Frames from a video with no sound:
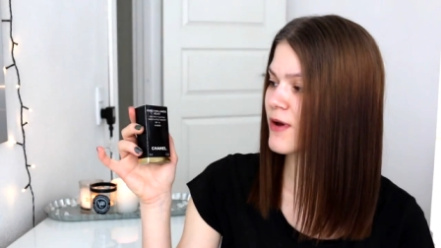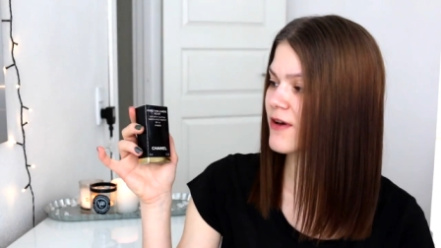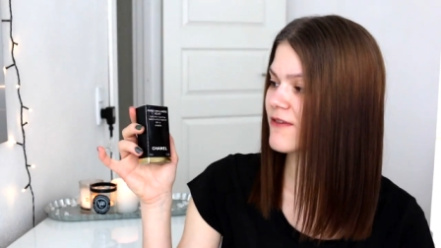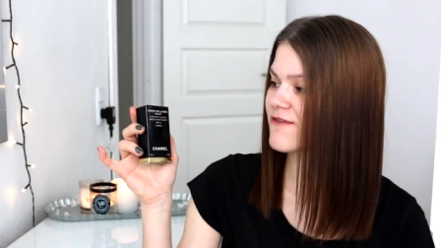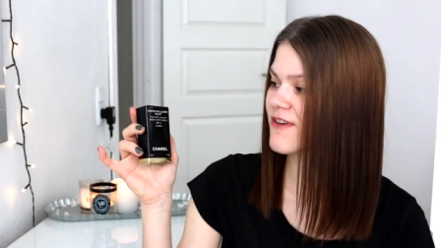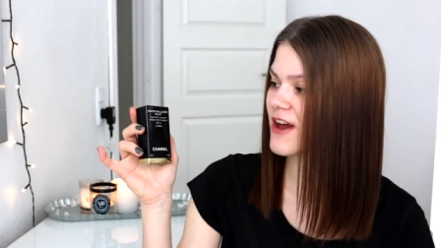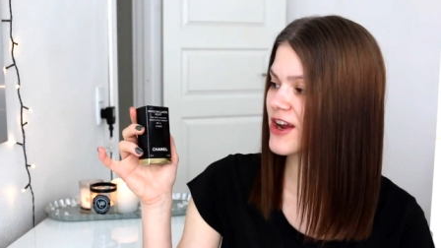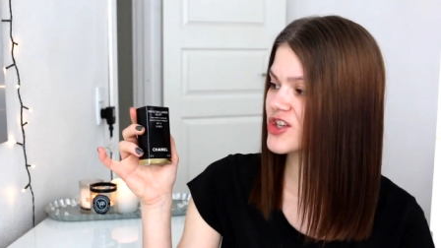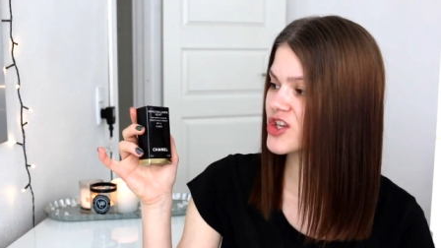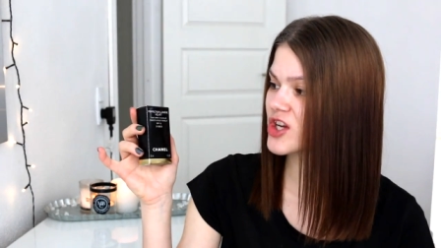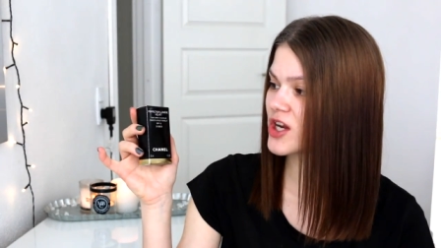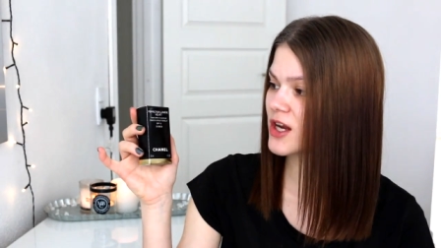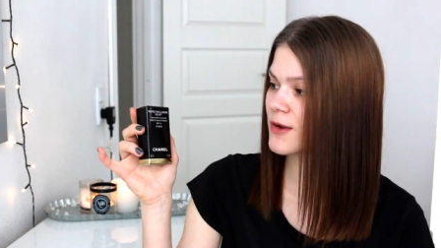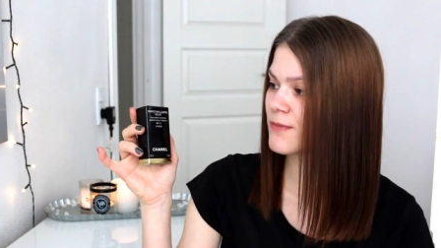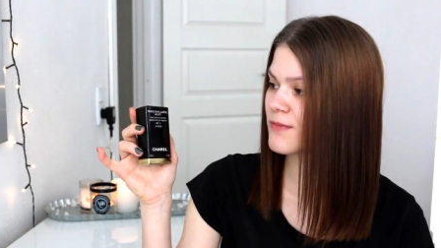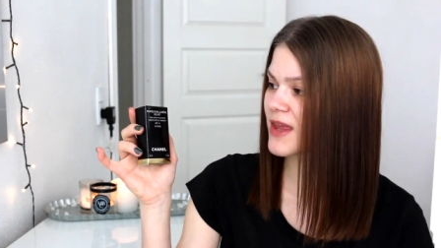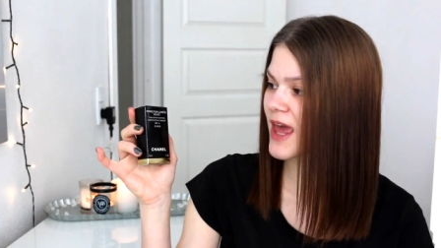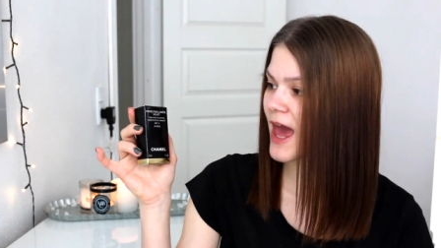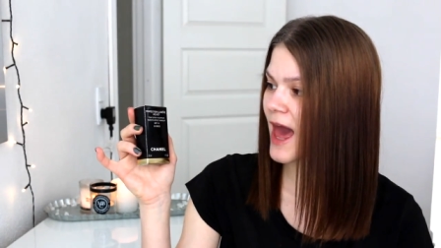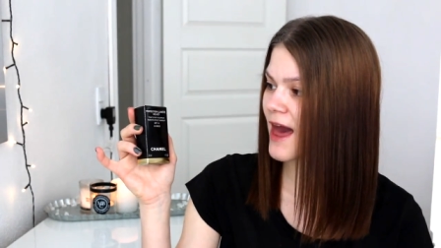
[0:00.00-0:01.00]
Perfection
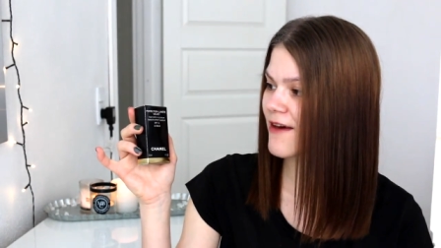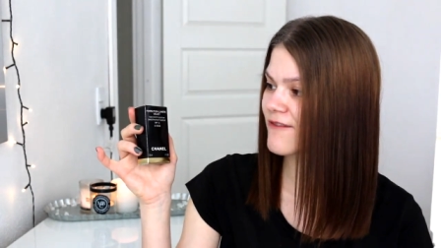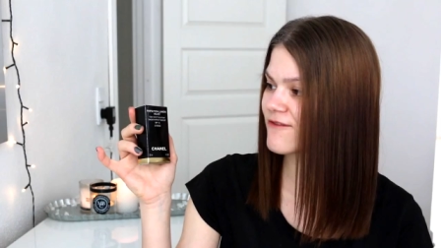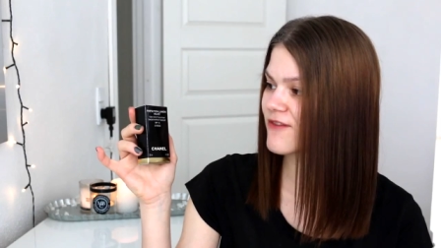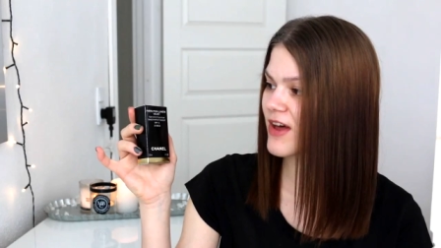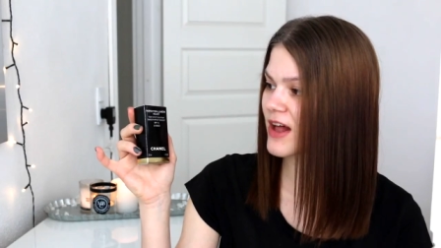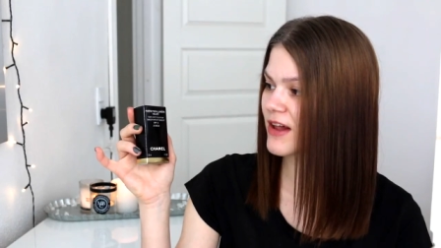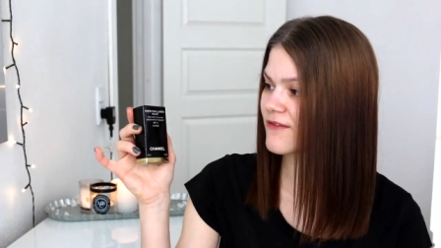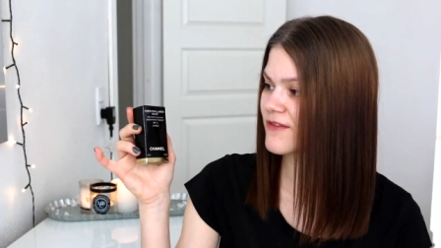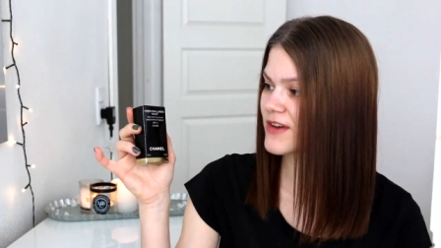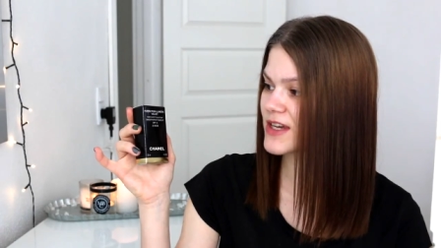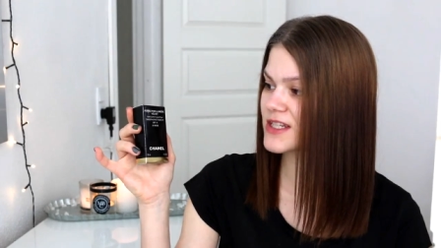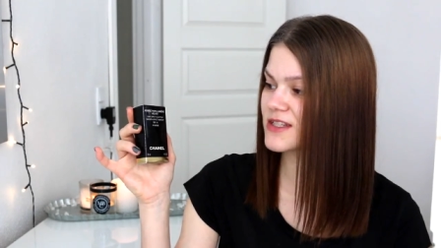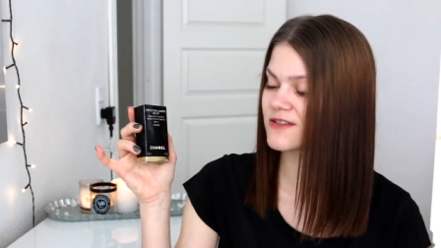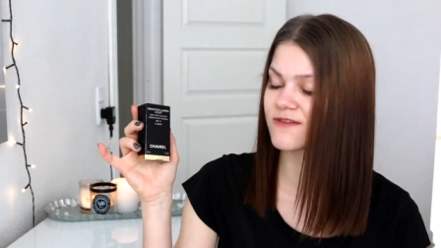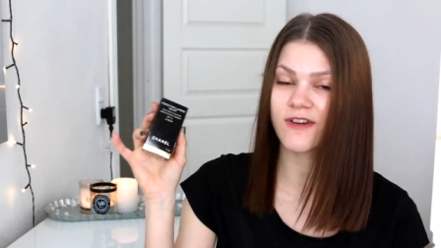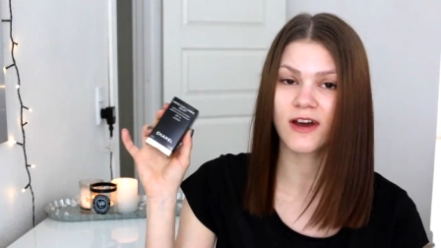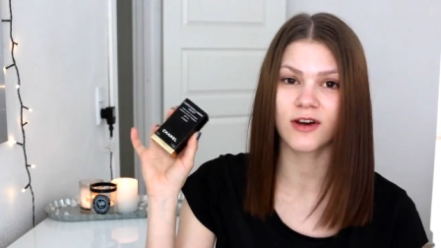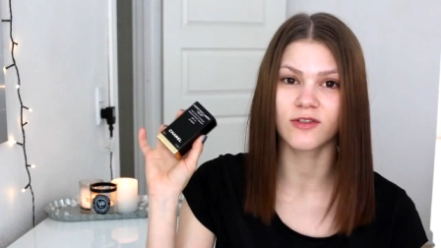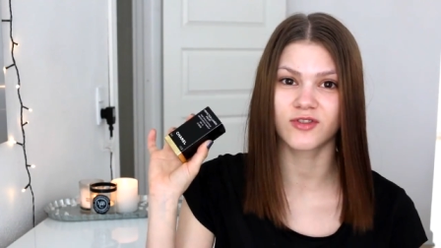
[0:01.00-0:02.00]
Lumiere Velvet
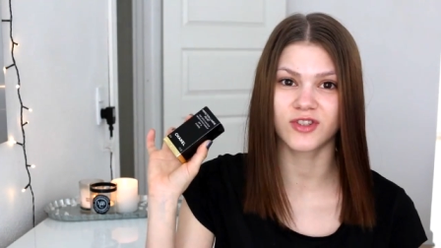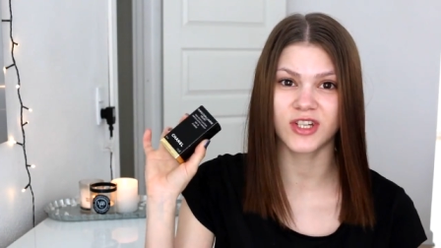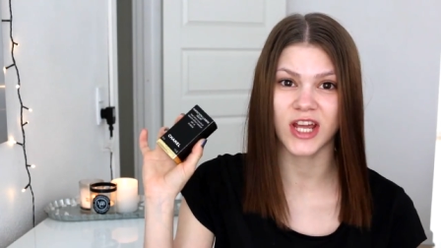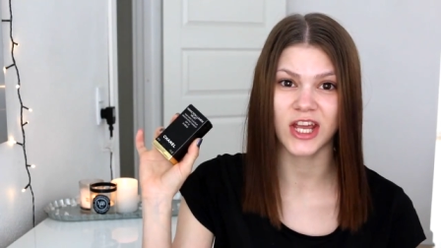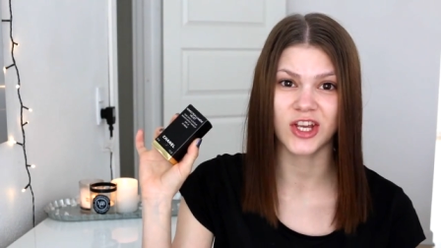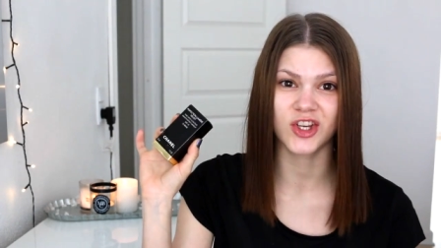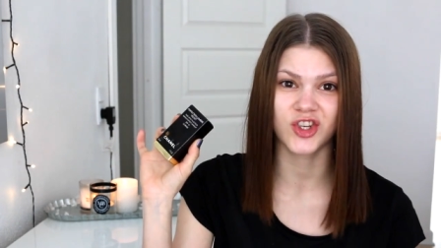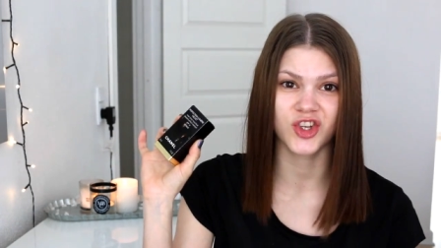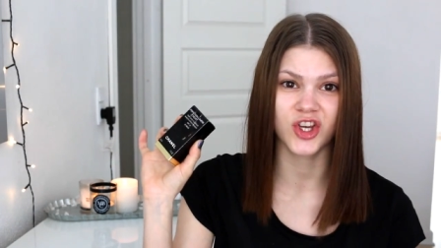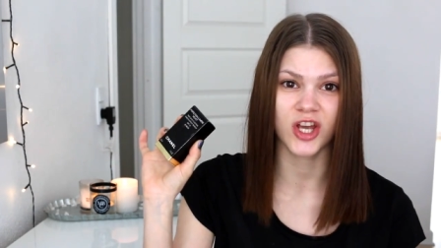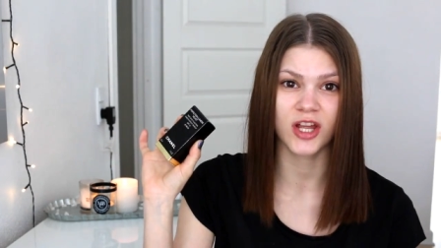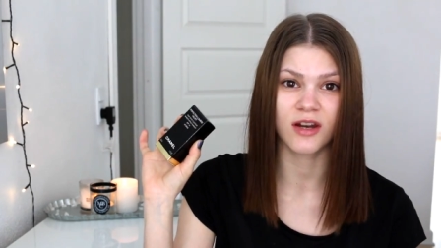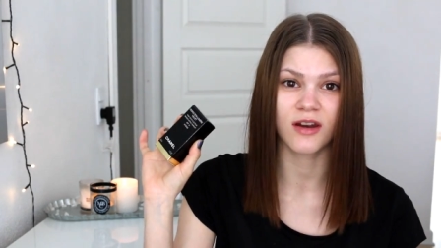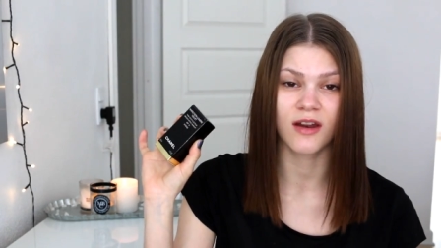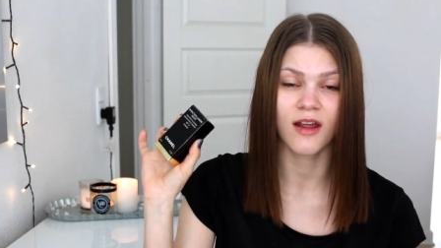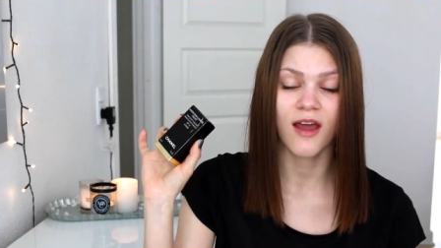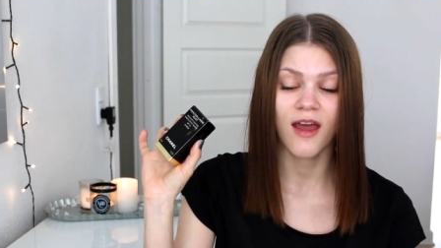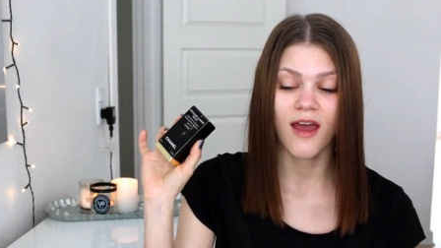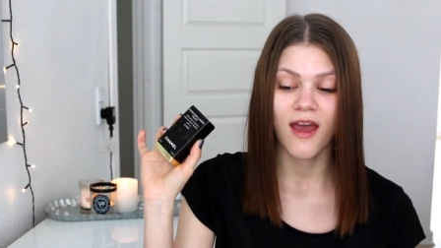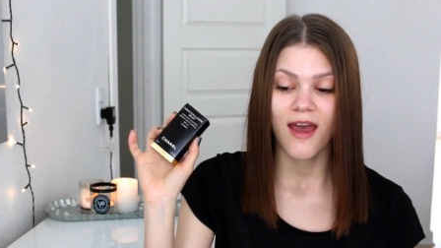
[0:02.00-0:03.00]

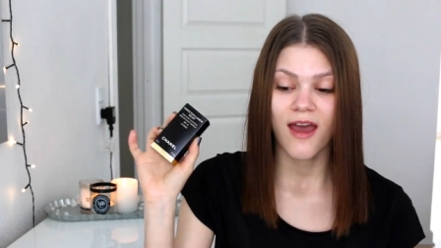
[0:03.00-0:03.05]
Foundation.